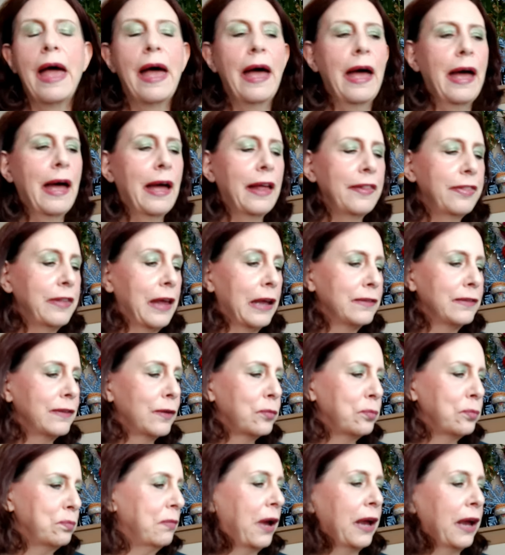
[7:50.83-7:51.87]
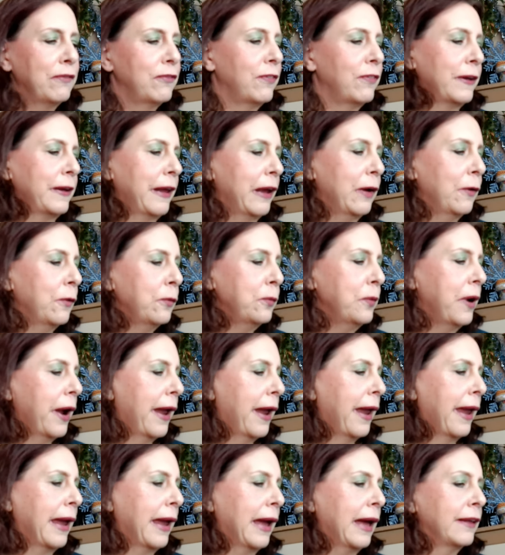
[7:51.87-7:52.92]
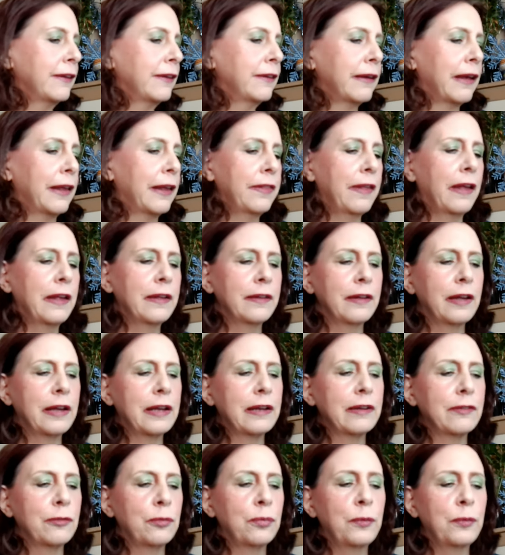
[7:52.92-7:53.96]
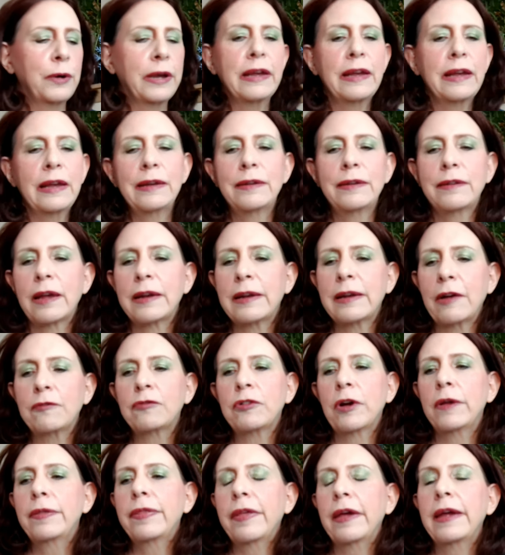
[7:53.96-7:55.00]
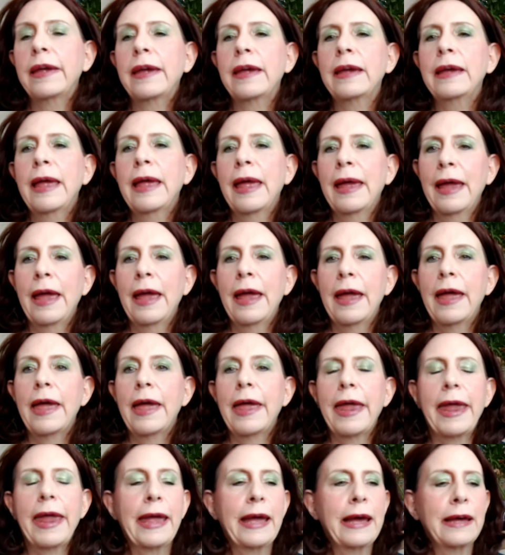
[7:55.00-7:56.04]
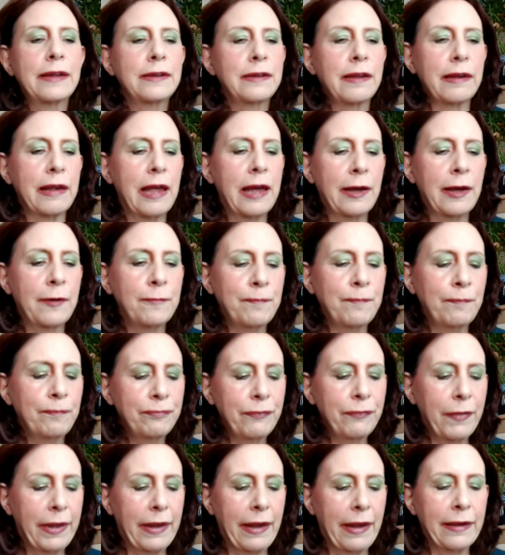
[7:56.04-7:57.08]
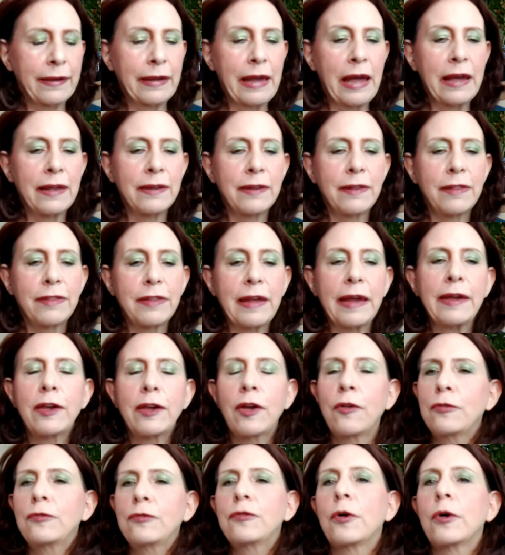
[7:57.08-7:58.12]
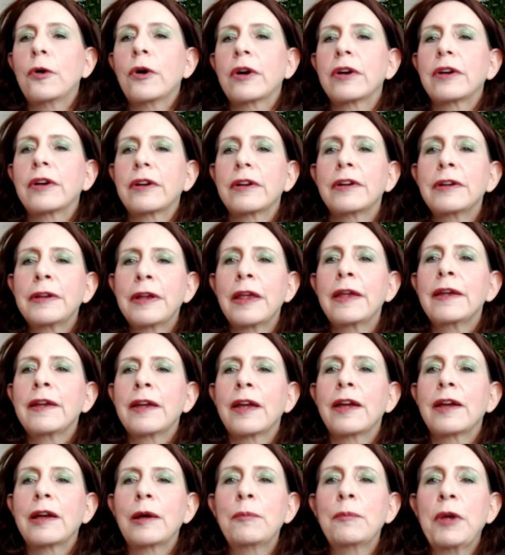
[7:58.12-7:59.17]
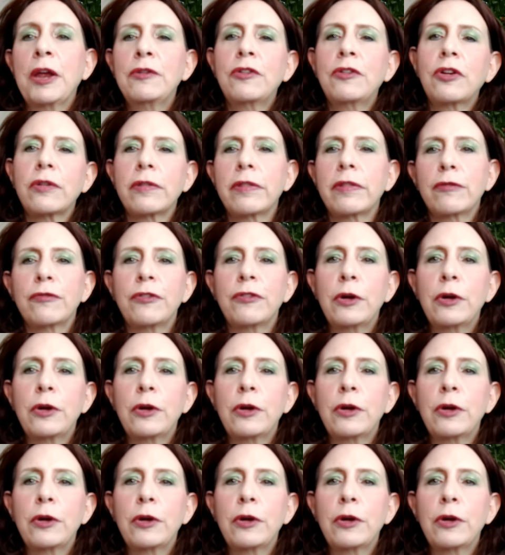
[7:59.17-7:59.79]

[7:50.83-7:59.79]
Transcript: uh, that's my video, and I think we did everything. And um, again, thank you for coming to the